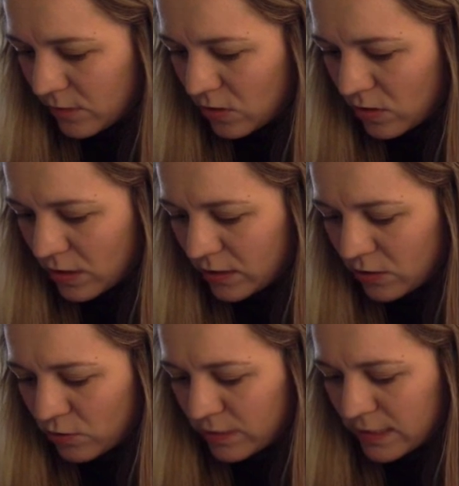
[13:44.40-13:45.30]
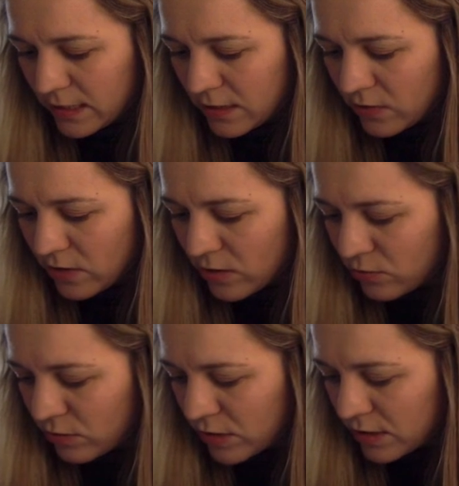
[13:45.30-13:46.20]
connected to a signal
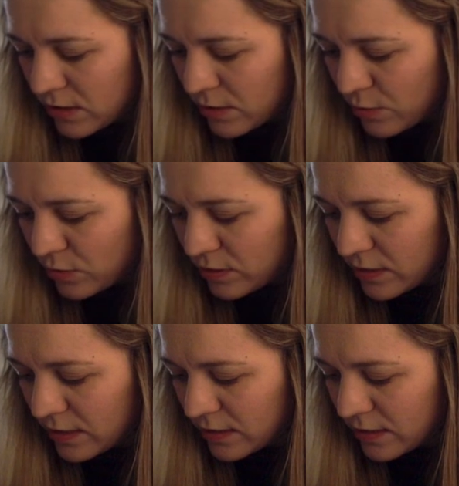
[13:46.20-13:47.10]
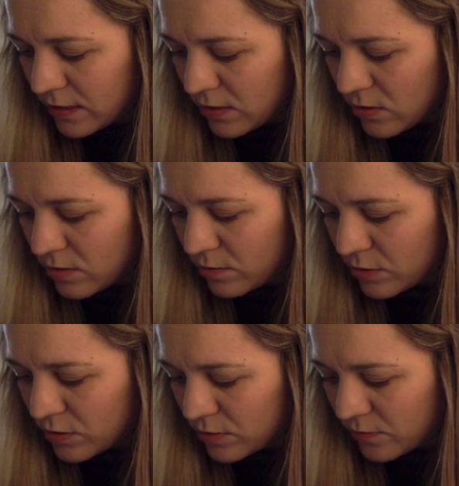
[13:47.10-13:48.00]
ground, which is three point six kilo
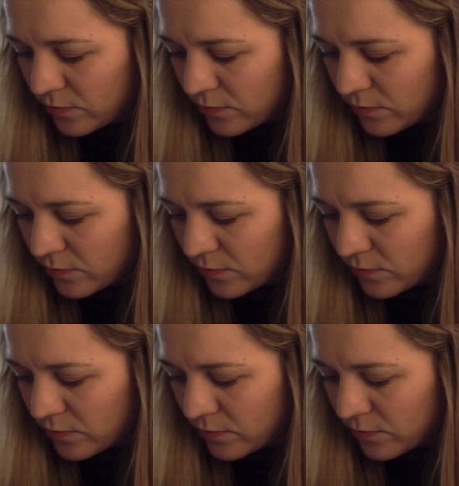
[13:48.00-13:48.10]
ohms.